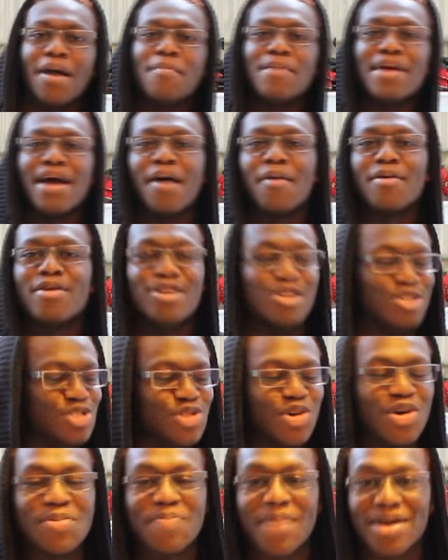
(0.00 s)
I mean, I'm gonna
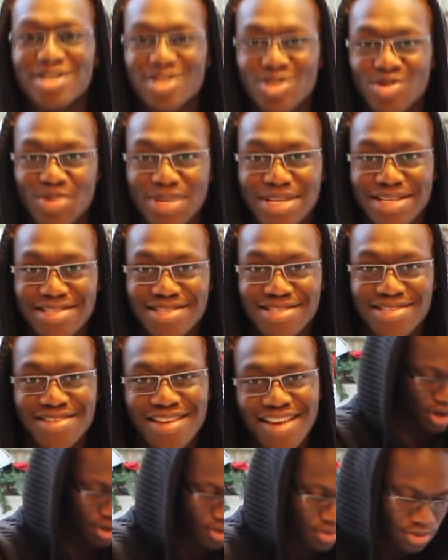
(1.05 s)
enjoy my
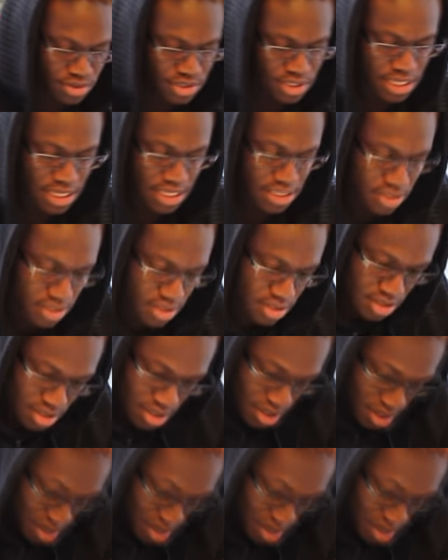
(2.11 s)
sweets. What's this?